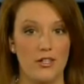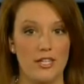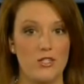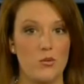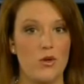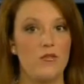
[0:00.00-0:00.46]

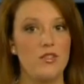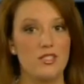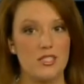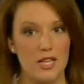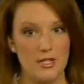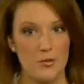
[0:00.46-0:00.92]
is one of the
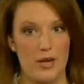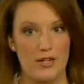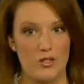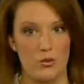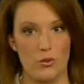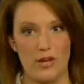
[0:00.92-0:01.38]

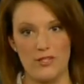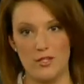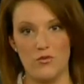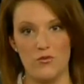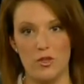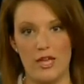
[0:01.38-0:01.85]
suspects
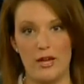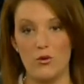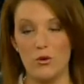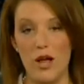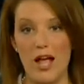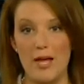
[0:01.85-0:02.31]
arrested for that
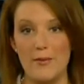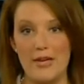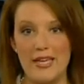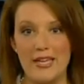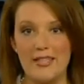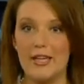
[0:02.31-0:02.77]
crime
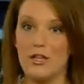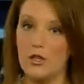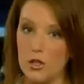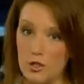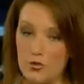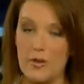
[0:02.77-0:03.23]
that
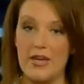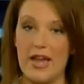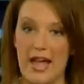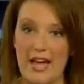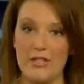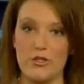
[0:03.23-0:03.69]
could have been
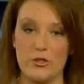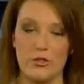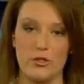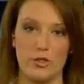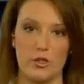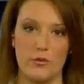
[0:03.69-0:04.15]
a
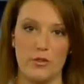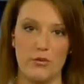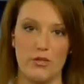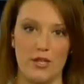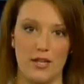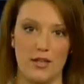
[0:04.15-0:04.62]
hazard to the
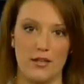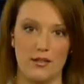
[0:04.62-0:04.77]
community